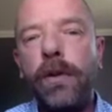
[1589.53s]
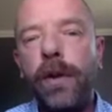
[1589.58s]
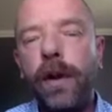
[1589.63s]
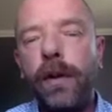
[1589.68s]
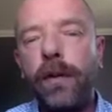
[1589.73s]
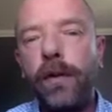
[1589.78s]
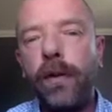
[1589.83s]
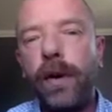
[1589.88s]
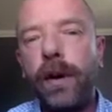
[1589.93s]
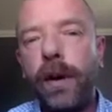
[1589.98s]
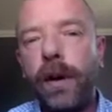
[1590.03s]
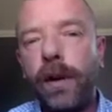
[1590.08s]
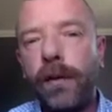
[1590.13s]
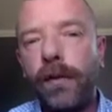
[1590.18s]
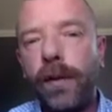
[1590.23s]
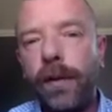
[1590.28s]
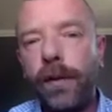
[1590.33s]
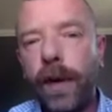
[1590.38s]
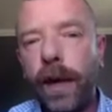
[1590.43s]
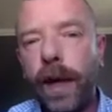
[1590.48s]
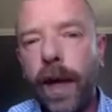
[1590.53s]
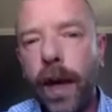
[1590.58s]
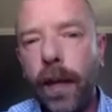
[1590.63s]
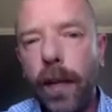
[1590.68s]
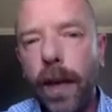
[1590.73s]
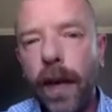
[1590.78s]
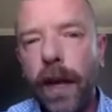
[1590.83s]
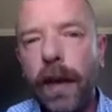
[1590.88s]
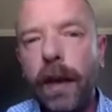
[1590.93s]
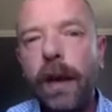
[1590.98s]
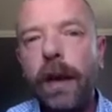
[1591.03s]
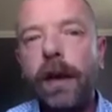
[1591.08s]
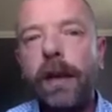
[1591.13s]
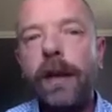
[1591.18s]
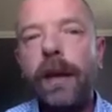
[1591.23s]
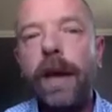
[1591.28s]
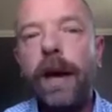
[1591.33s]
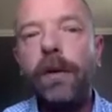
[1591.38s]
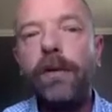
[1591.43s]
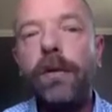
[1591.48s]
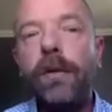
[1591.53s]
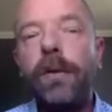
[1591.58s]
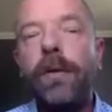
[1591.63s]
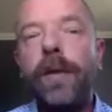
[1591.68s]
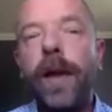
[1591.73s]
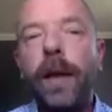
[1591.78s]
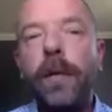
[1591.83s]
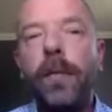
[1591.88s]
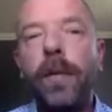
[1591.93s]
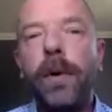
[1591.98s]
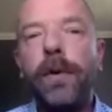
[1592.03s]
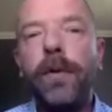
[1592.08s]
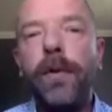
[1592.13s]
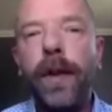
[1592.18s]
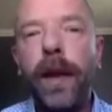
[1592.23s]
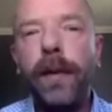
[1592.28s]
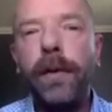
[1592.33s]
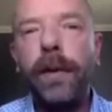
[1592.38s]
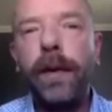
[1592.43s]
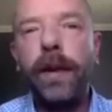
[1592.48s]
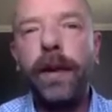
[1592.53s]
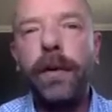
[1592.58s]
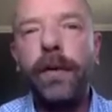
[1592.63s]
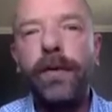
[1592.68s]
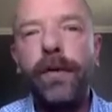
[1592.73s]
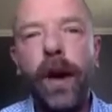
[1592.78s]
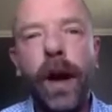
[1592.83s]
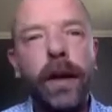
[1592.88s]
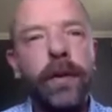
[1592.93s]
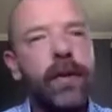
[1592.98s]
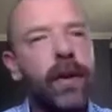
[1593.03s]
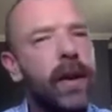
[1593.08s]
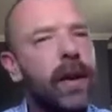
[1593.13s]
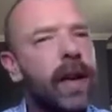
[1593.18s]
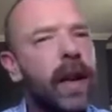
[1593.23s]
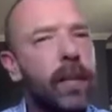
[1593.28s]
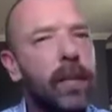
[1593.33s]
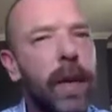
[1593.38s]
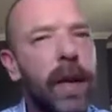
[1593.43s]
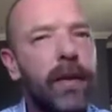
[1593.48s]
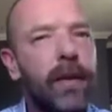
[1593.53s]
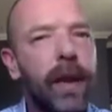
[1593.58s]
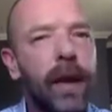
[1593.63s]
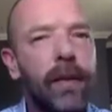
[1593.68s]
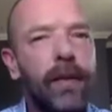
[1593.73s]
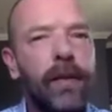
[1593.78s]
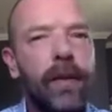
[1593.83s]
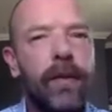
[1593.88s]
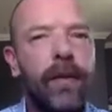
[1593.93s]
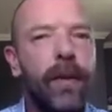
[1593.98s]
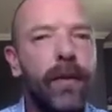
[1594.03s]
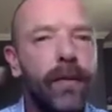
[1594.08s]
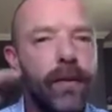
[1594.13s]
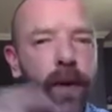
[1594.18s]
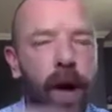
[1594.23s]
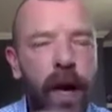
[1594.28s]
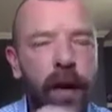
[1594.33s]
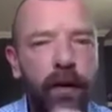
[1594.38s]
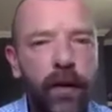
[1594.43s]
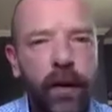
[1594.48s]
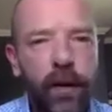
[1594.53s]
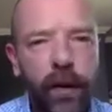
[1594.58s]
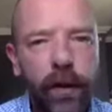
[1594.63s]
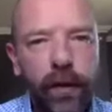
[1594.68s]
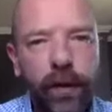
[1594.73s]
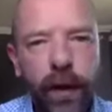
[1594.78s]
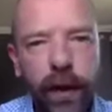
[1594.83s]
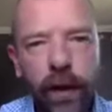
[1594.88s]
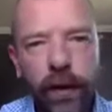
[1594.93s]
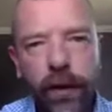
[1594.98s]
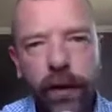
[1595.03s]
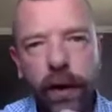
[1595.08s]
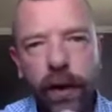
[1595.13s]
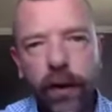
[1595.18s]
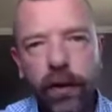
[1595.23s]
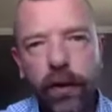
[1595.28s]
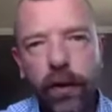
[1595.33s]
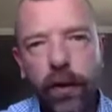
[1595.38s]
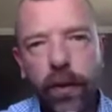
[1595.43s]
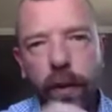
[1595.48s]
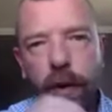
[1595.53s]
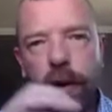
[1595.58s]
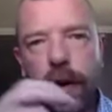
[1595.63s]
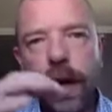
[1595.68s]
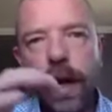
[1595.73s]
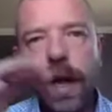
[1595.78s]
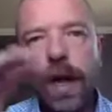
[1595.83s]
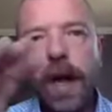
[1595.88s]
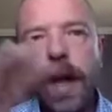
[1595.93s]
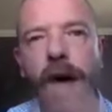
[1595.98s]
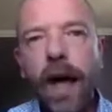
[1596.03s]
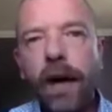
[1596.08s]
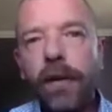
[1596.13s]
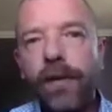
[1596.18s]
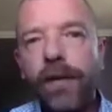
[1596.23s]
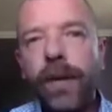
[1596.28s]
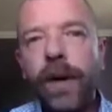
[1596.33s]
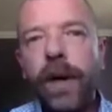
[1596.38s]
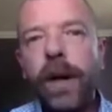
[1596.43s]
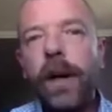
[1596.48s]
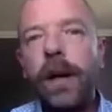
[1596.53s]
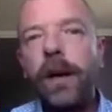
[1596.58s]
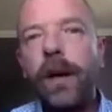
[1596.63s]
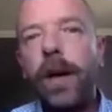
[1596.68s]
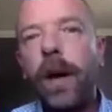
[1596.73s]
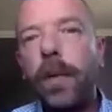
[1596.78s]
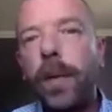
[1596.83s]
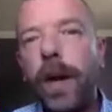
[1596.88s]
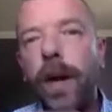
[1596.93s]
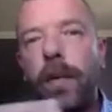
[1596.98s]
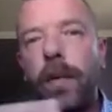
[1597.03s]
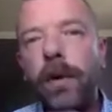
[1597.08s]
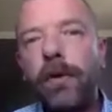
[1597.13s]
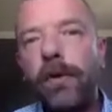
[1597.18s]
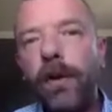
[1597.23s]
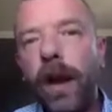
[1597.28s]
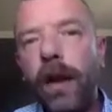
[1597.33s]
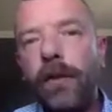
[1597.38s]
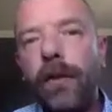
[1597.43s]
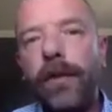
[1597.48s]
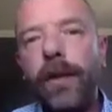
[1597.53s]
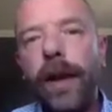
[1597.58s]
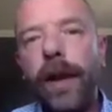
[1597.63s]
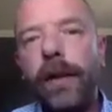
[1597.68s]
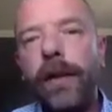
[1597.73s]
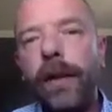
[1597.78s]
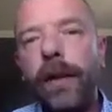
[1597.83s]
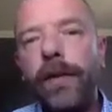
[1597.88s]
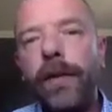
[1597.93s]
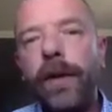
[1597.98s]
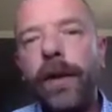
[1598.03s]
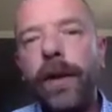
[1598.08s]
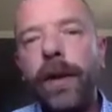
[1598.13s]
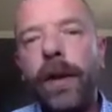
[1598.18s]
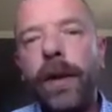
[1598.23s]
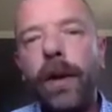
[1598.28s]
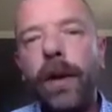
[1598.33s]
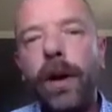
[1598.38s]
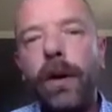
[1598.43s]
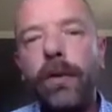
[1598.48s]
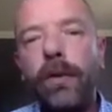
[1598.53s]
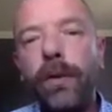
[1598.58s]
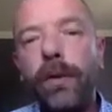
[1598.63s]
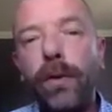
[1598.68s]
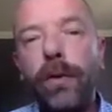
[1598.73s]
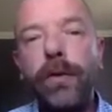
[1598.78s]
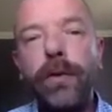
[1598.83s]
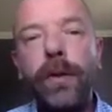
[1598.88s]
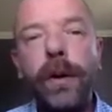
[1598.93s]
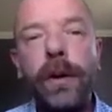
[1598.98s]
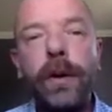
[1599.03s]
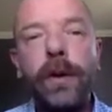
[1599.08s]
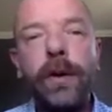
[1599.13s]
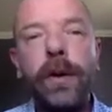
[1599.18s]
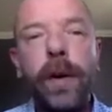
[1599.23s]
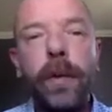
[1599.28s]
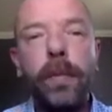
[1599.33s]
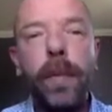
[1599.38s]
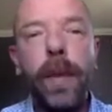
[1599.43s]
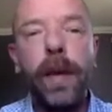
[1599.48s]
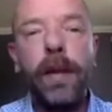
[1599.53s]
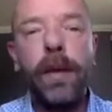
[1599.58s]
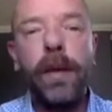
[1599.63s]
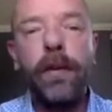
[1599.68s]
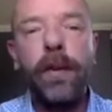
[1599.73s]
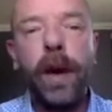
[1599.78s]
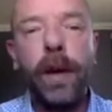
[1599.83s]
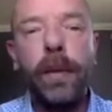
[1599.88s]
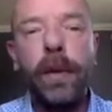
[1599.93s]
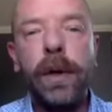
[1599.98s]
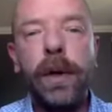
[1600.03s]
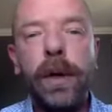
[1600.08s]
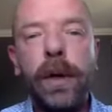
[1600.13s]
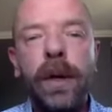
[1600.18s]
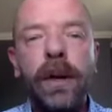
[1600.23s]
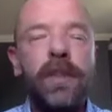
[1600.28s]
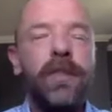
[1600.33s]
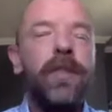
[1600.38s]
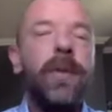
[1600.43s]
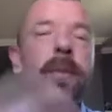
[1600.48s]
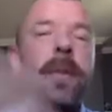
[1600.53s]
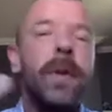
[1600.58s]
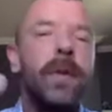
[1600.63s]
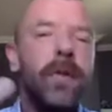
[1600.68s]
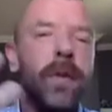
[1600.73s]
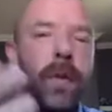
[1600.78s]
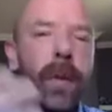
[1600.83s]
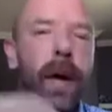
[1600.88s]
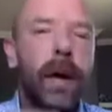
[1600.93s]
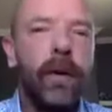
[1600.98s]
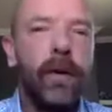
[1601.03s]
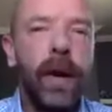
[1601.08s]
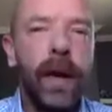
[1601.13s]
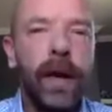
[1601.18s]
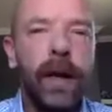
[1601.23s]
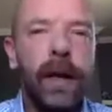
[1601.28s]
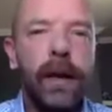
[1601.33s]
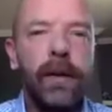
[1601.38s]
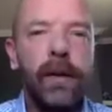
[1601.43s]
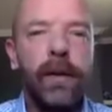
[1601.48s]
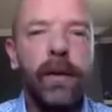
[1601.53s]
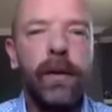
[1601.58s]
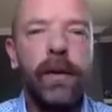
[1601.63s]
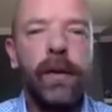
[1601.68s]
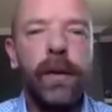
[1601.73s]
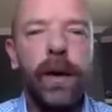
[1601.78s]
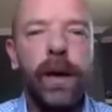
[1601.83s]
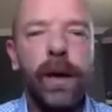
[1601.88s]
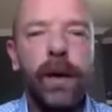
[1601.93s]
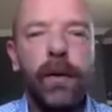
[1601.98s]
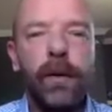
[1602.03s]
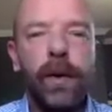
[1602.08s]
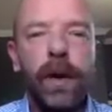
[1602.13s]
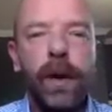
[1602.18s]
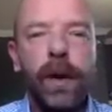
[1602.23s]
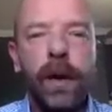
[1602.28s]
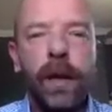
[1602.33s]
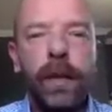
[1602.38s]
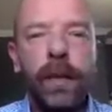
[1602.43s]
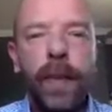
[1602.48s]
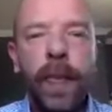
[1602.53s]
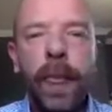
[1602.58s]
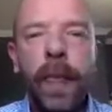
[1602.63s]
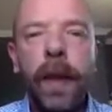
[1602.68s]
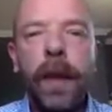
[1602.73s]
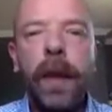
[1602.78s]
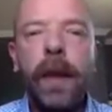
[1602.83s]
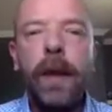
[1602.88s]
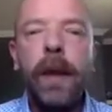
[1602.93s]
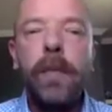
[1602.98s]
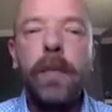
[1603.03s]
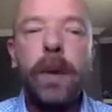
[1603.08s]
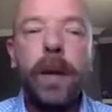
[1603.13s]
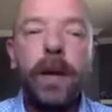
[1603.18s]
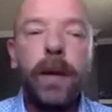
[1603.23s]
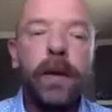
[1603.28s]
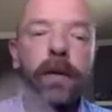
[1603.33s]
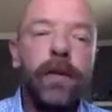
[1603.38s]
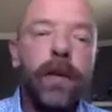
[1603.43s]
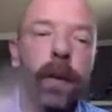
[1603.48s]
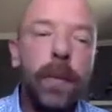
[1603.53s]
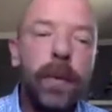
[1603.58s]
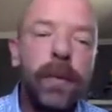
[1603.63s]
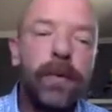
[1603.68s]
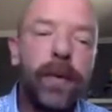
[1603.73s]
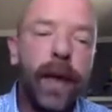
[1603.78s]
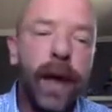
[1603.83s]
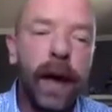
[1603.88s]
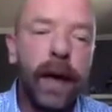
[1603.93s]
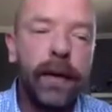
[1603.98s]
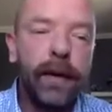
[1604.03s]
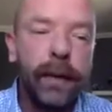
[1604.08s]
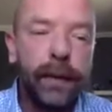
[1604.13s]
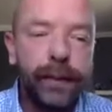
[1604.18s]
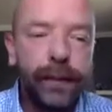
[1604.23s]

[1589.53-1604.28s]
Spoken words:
than 250 kb down to 10% allele fraction. And that means that if just a fraction of the cells in your tumor have copy number changes like this, our tools still can pick those up, similar to what array can do, really. But on top of that,